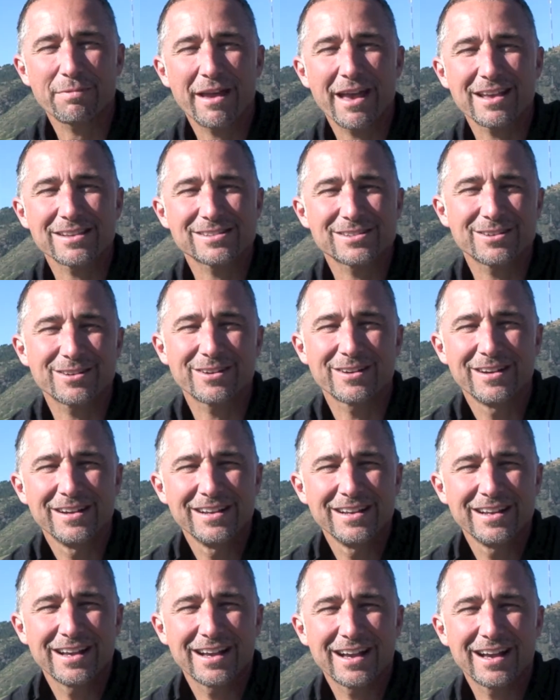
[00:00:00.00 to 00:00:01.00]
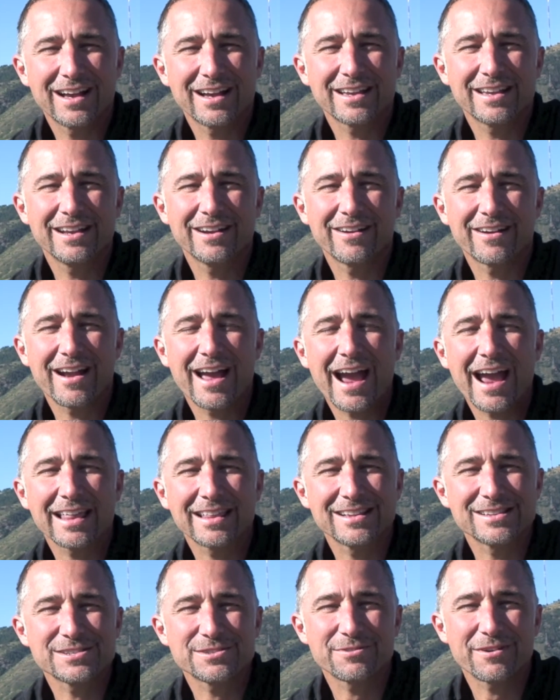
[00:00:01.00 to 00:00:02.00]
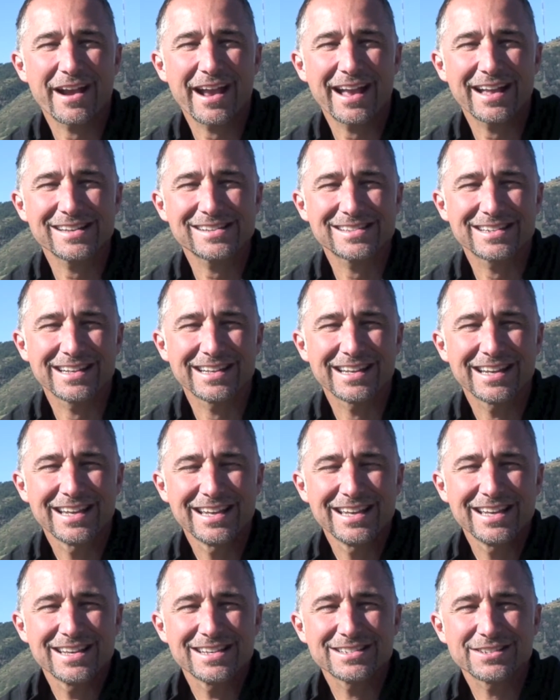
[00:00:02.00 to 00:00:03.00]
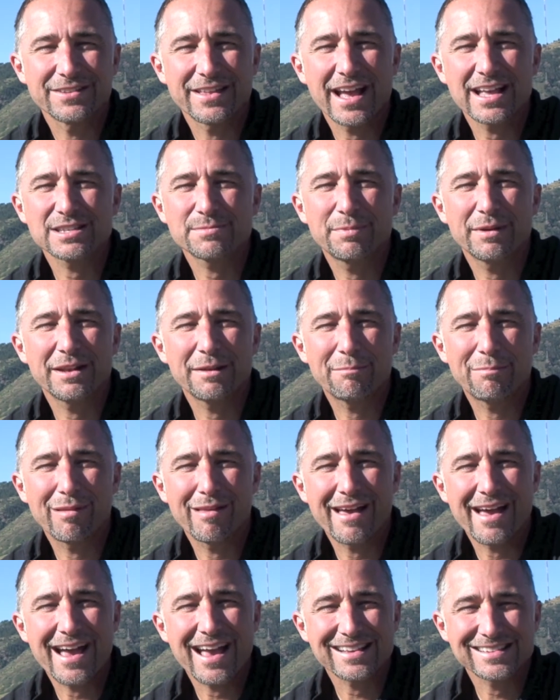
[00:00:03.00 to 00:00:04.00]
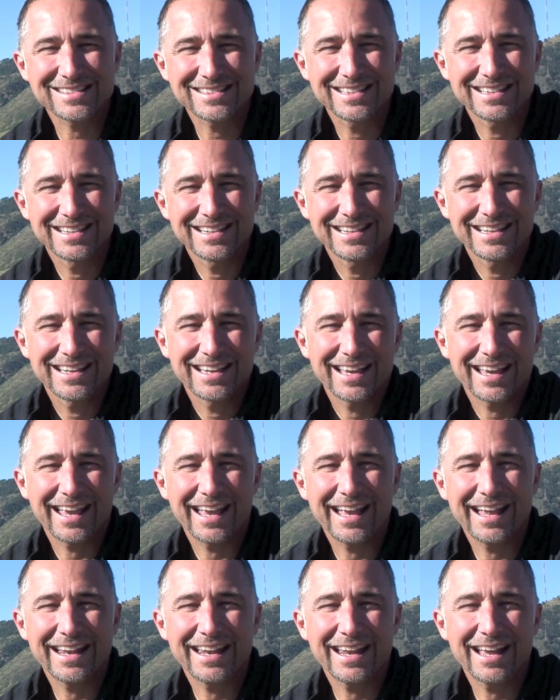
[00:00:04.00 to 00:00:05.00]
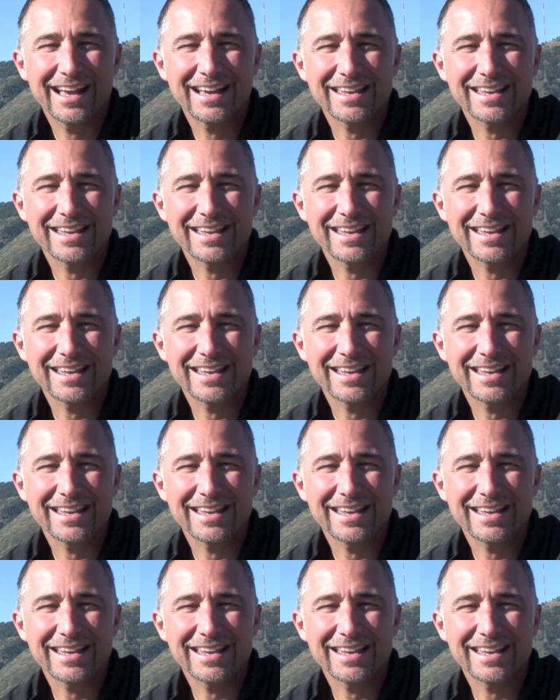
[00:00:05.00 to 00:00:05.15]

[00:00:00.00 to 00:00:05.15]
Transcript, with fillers: pastor uh, here in Highlands Ranch, and so that's been a blast. And uh,